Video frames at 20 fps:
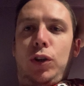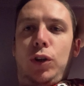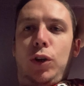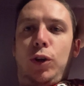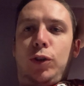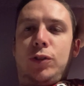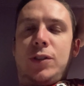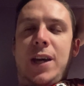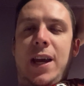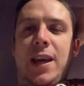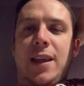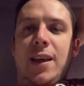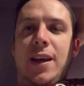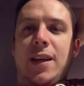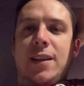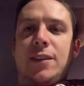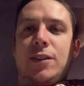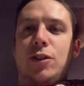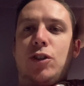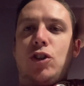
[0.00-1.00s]
Long day
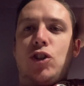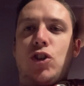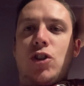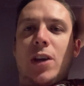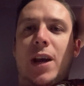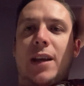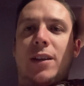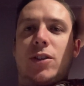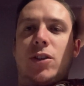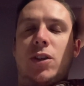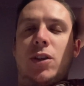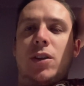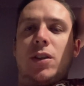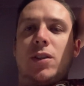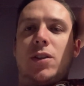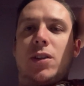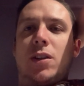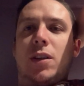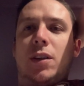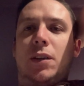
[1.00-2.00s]
then, shattered,
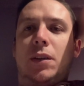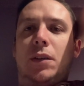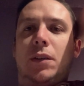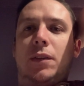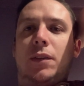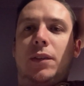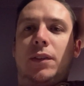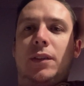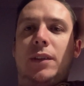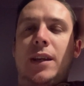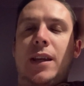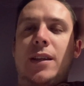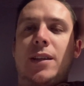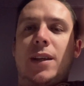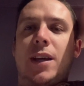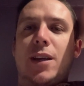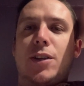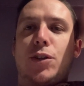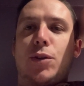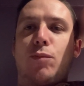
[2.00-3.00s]
need to
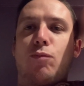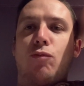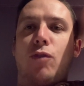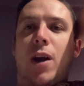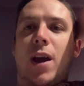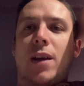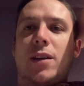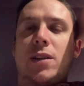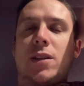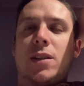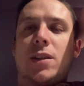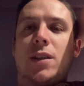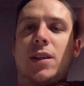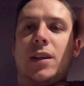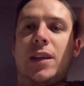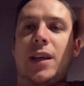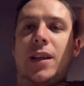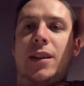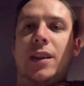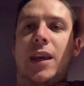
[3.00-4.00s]
get some rest,
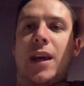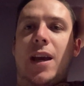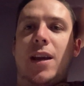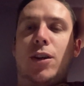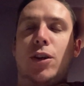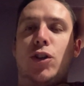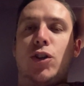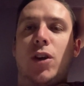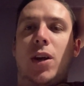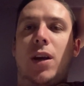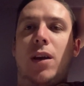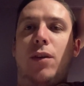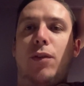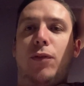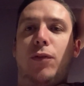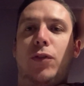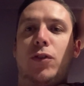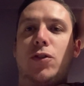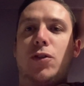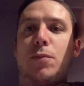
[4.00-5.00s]
need the energy
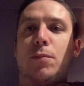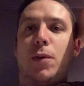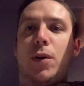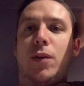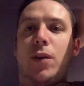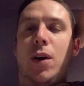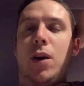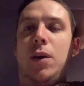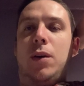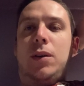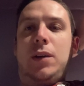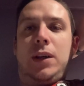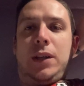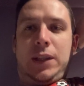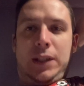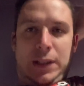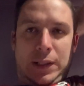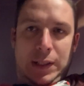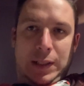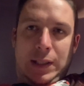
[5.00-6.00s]
for tomorrow.
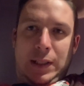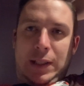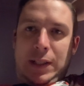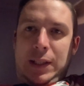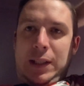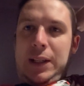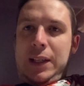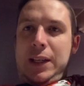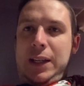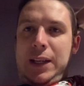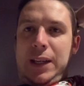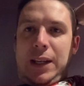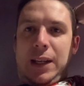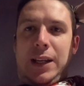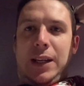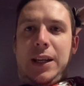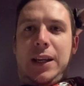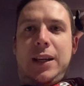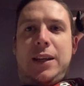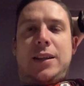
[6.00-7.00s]

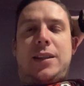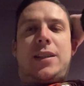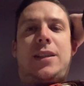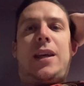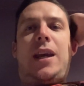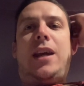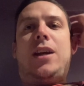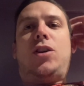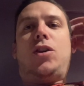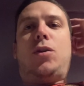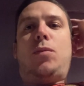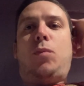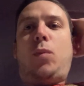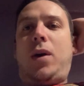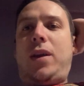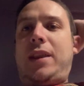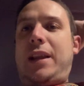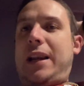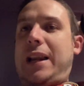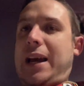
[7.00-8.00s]
In a stadium
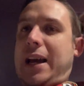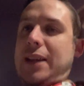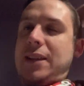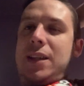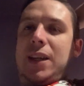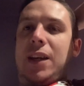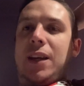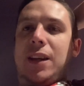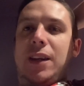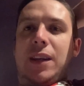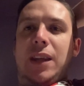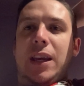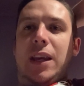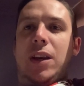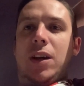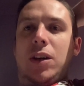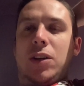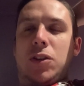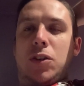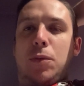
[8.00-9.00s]
where the lads are going to
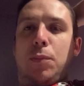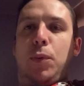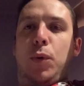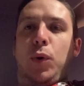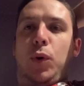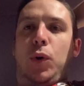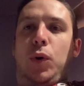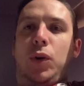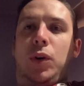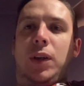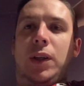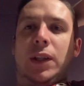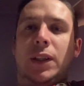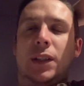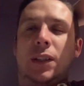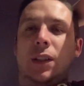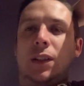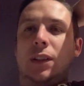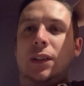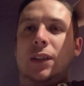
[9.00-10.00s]
need our support,
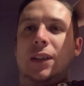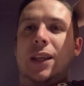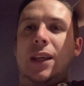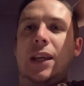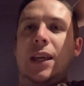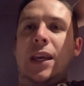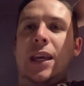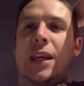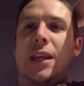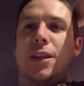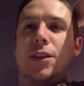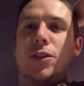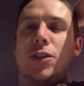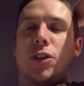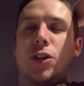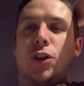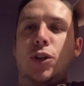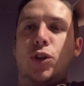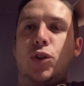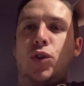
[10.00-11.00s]
eat,
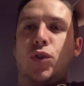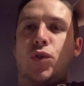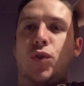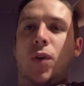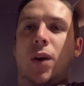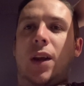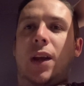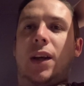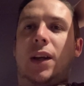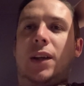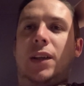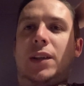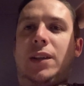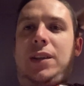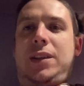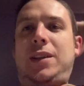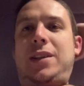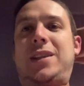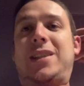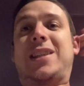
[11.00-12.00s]
drink,
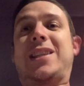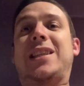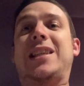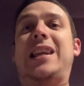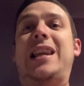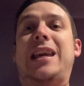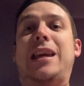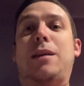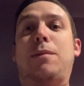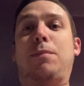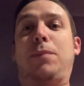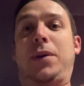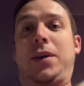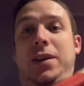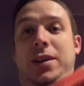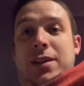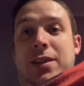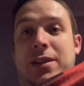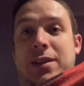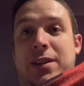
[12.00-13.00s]
sleep.
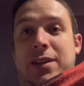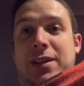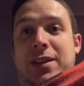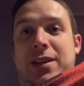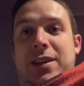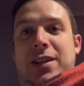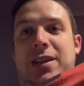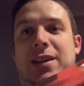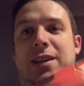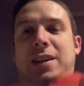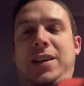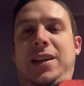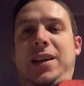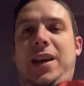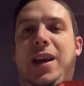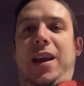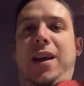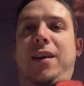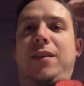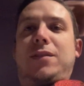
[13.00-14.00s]

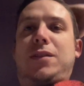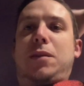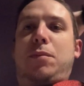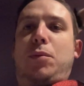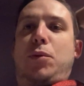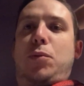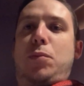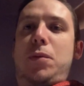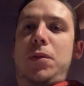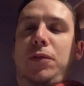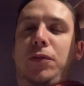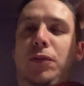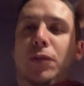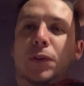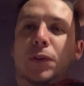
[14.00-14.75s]
A F C Bournemouth.